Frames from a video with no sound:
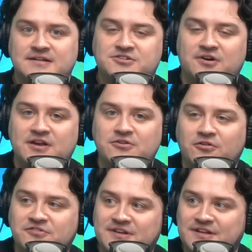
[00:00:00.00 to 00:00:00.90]
try
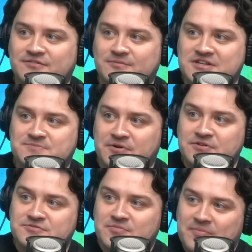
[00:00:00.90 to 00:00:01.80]
not to leave him
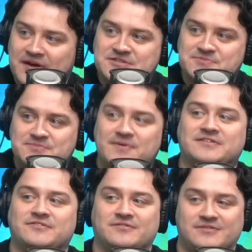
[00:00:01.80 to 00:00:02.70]
exposed from a pace perspective,